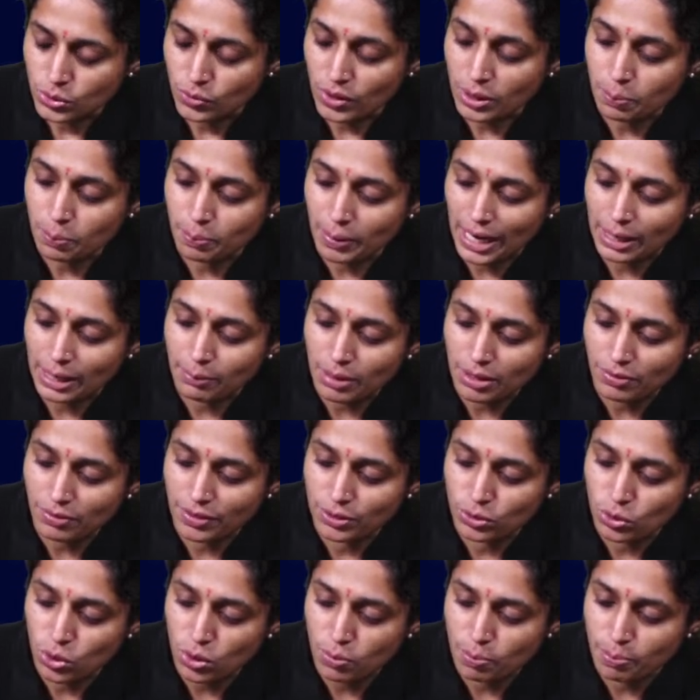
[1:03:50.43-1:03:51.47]
So, when
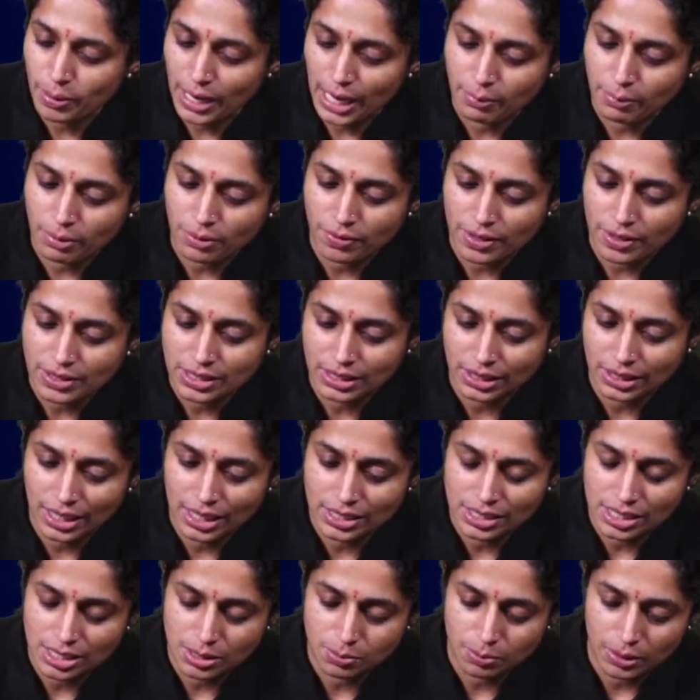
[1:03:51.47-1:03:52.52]
no prima facie
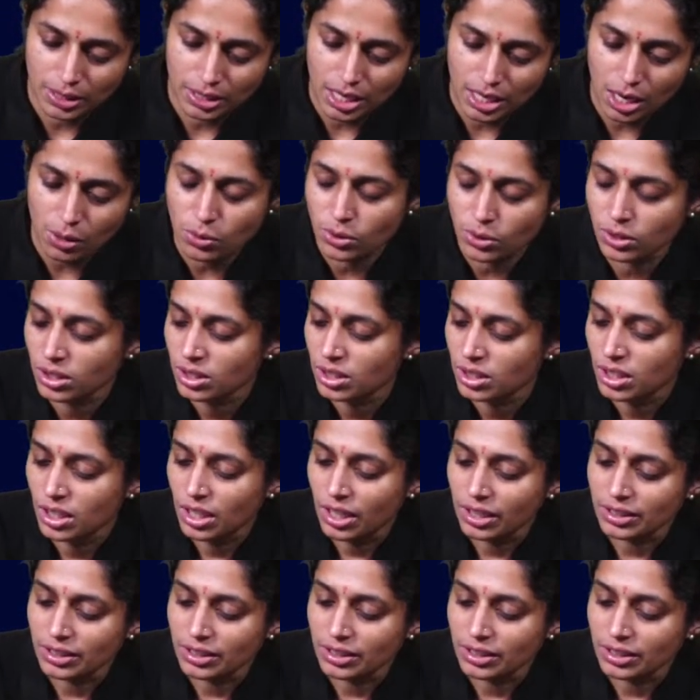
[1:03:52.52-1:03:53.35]
case is made out,